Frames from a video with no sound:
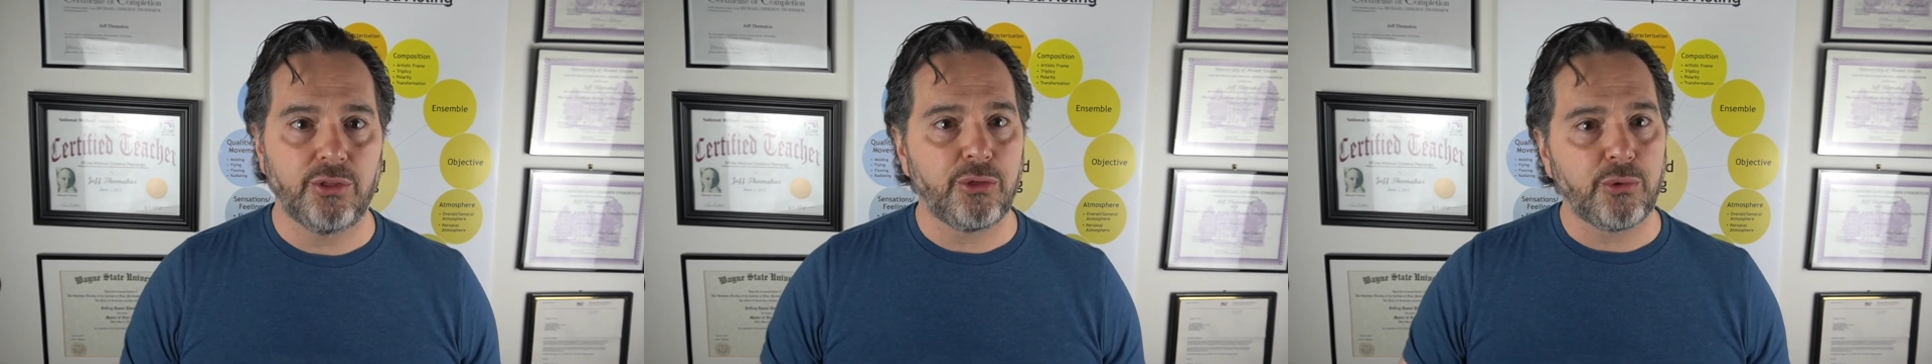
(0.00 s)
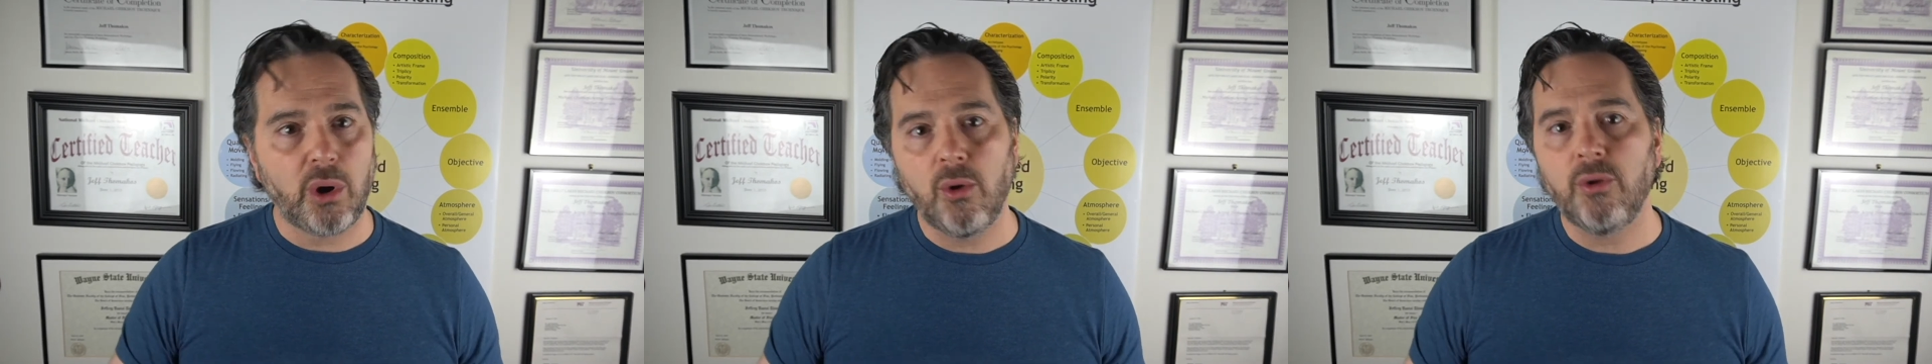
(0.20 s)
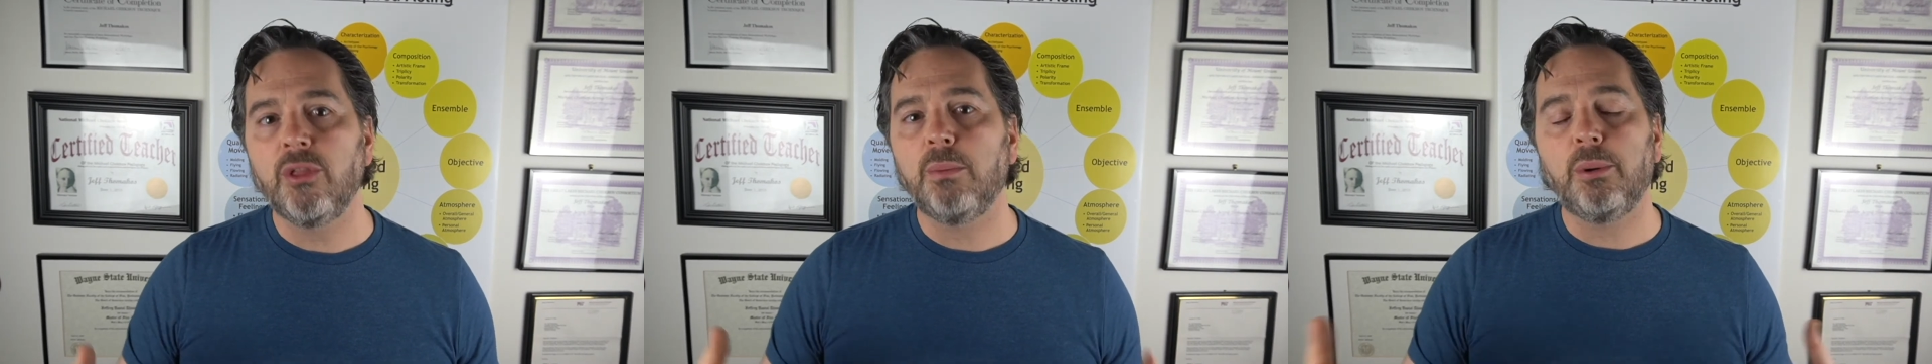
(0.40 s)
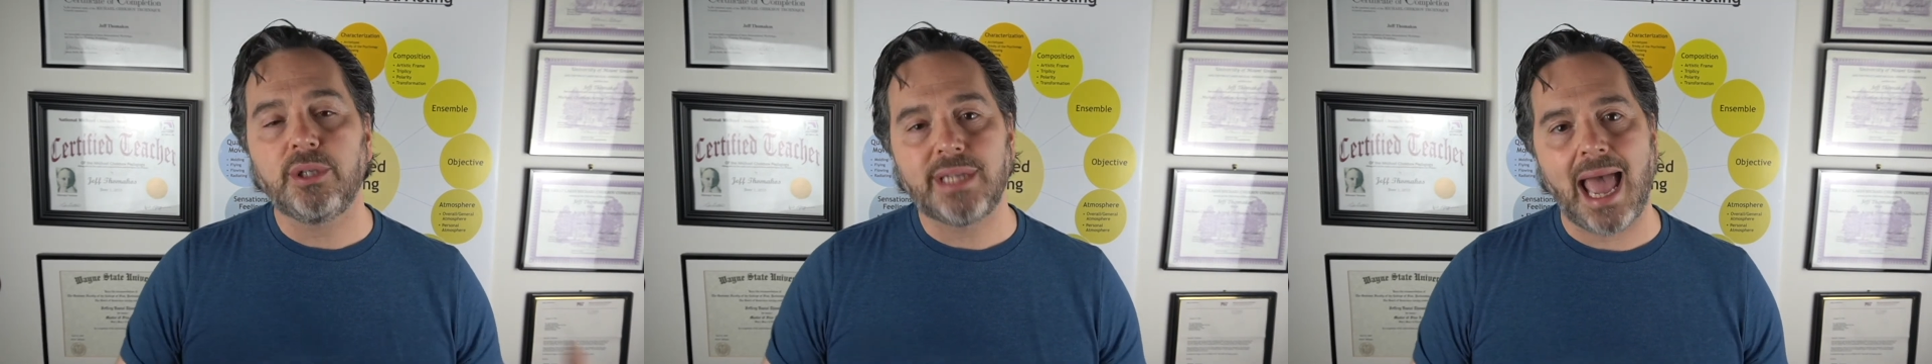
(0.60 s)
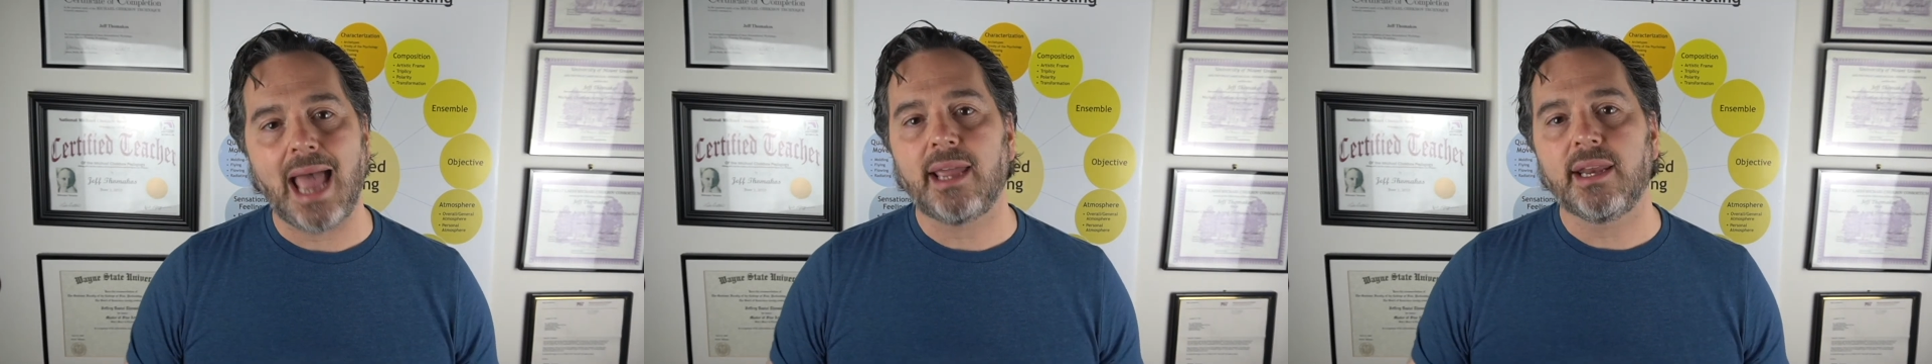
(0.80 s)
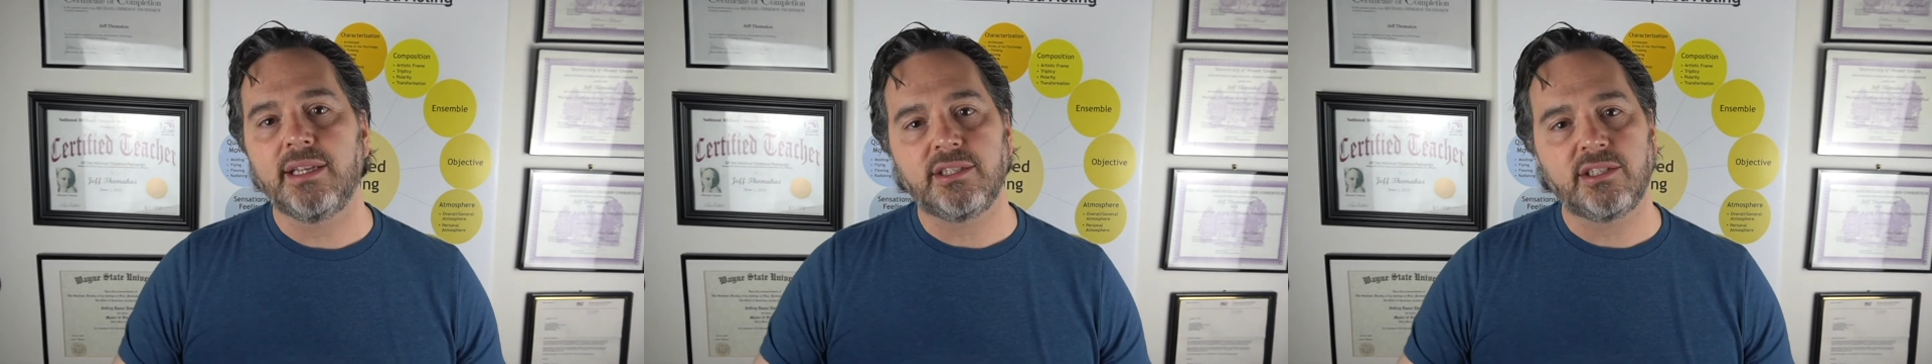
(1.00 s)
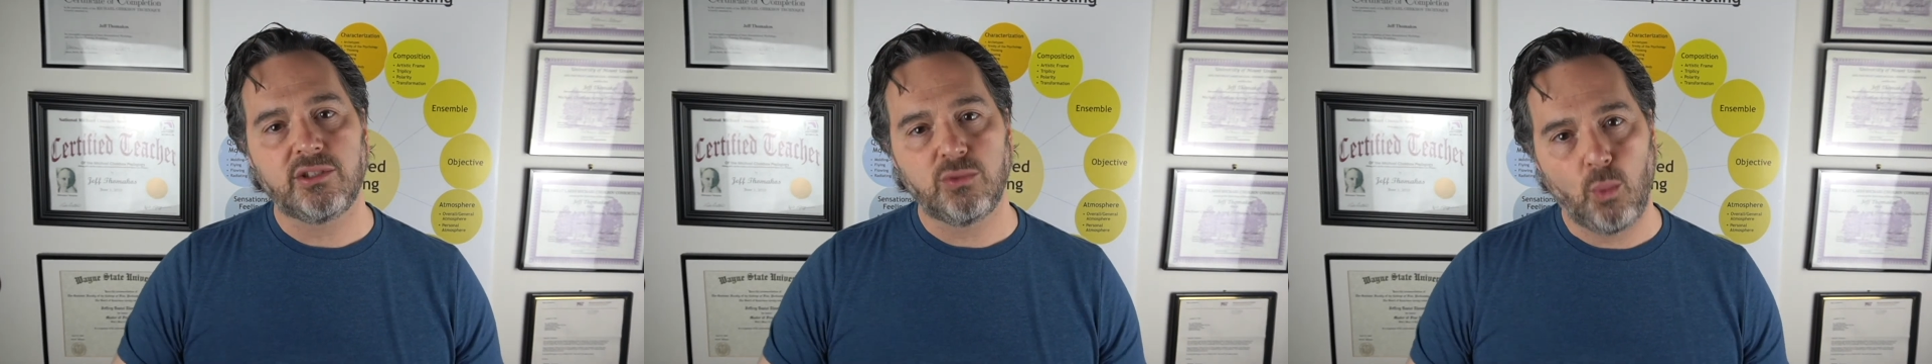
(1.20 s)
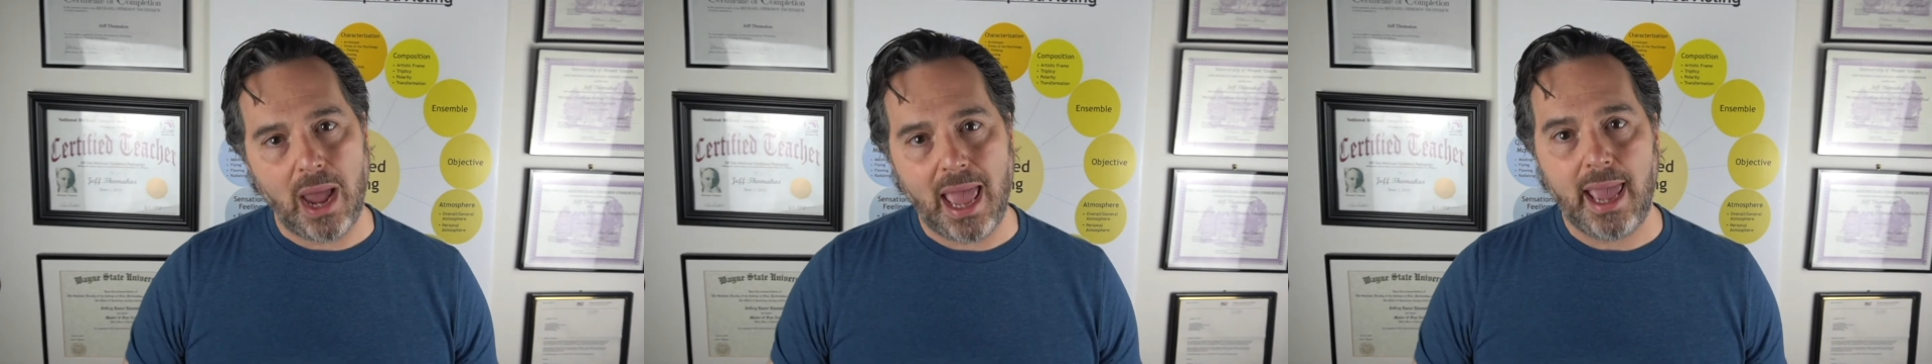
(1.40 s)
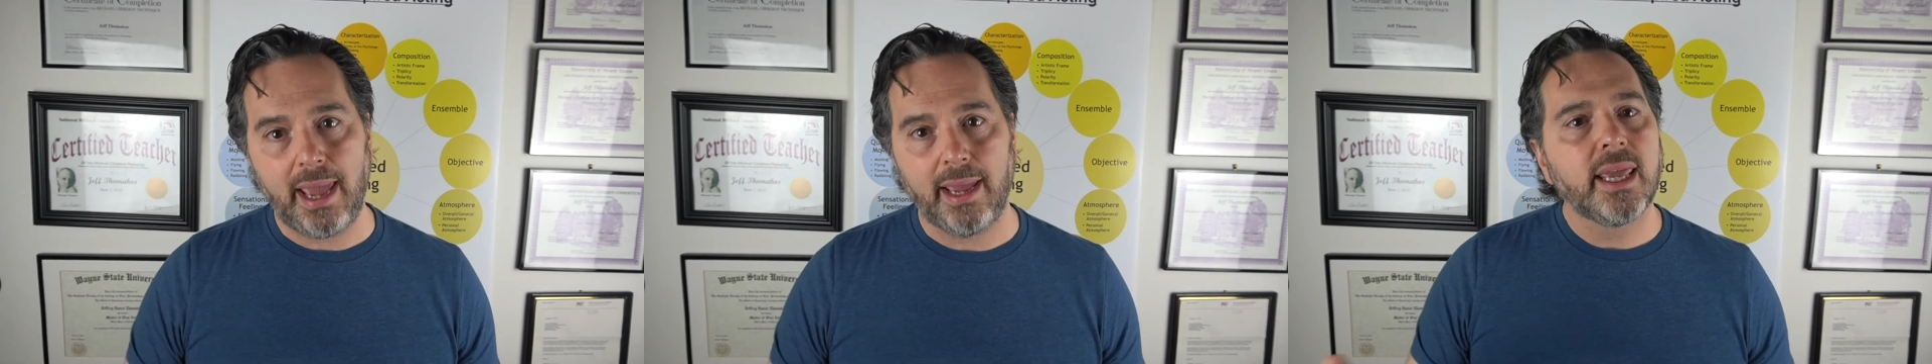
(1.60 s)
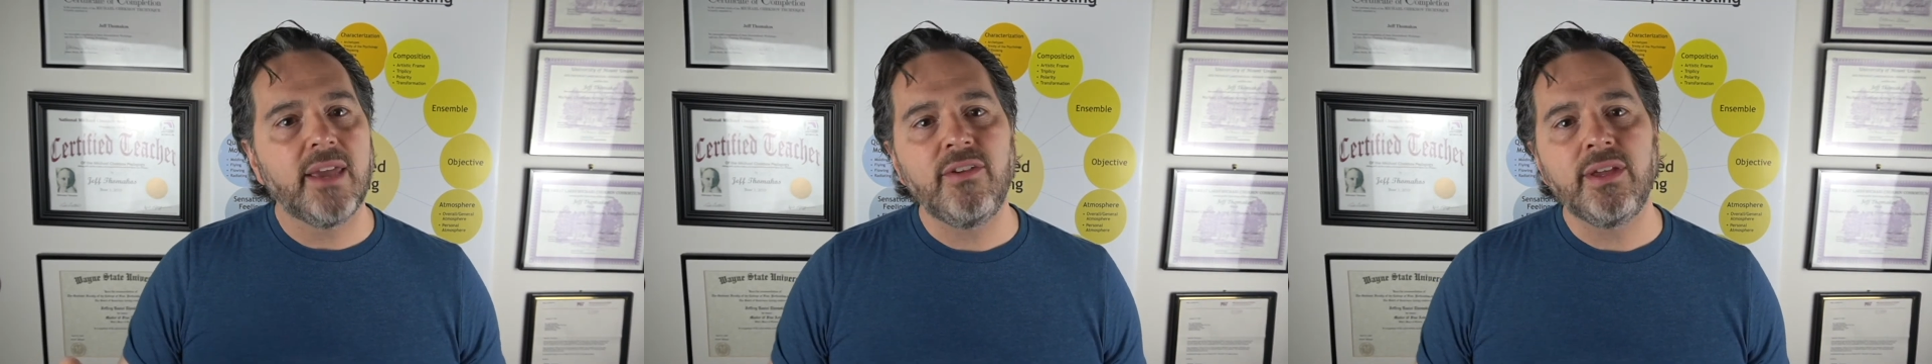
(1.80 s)
throw in the protagonist's
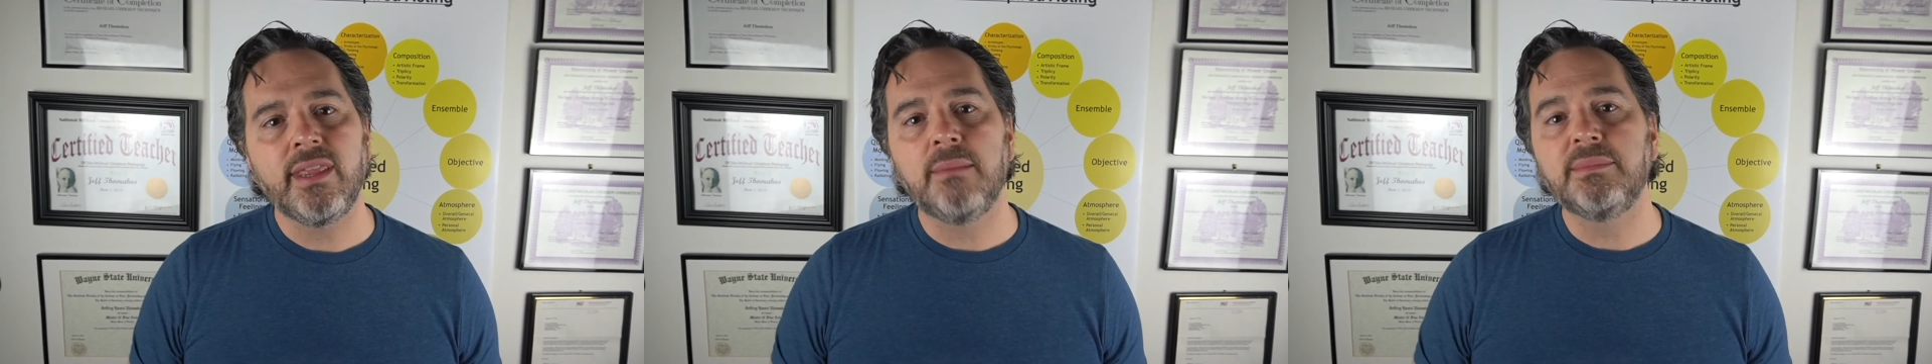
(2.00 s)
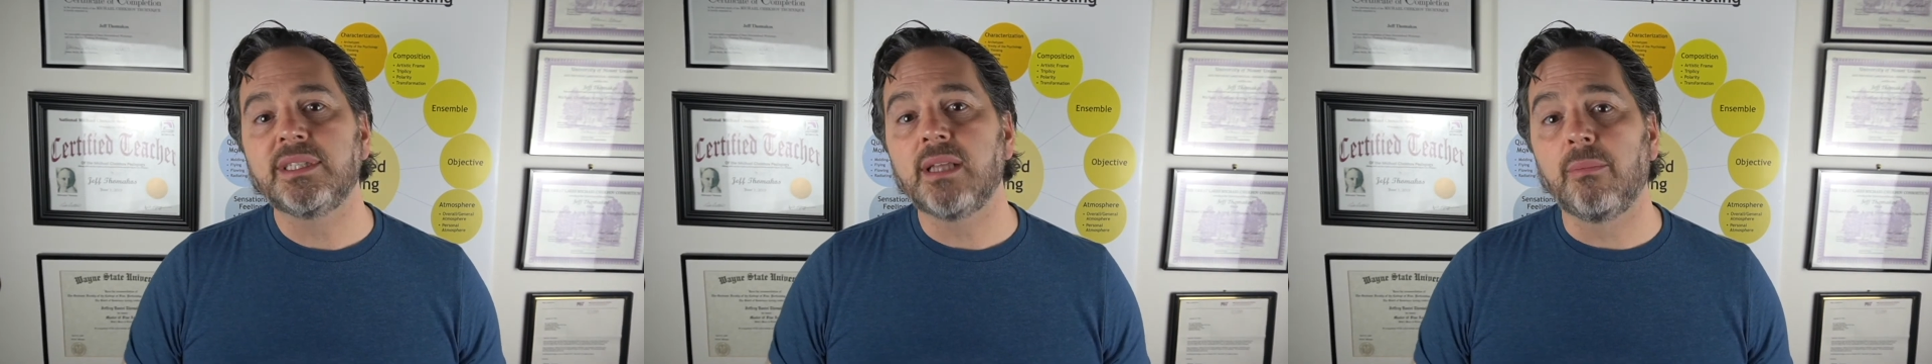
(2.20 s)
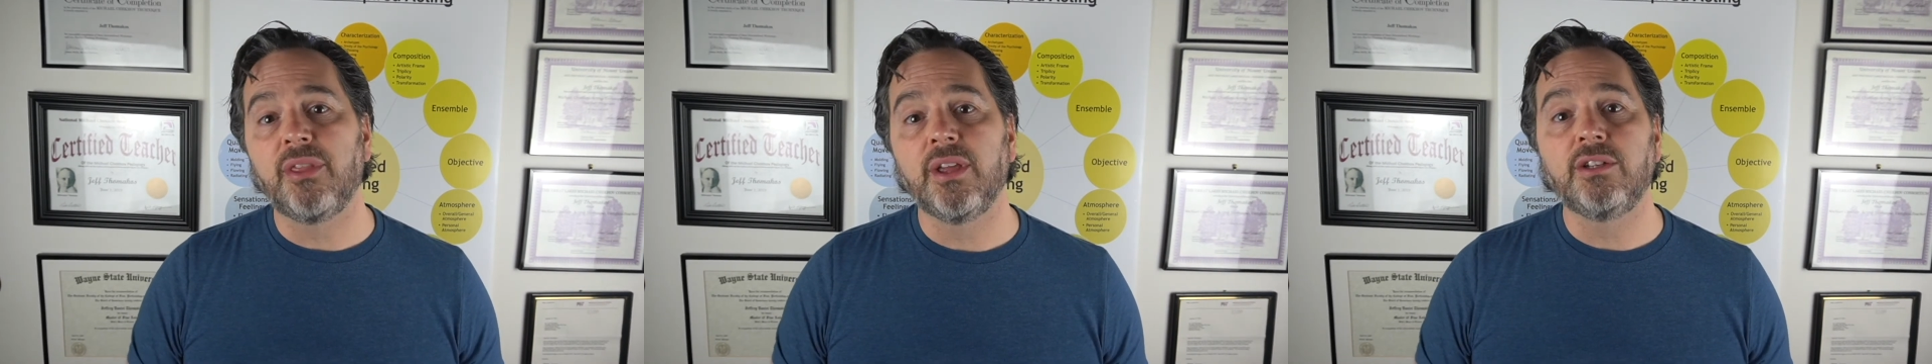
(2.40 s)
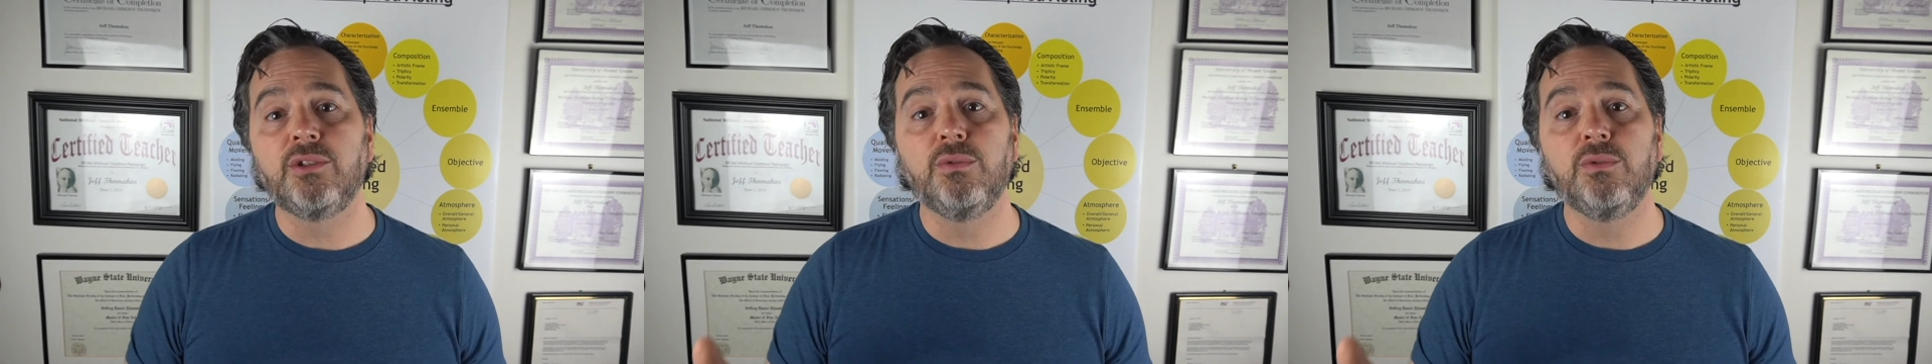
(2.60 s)
way, giving them something to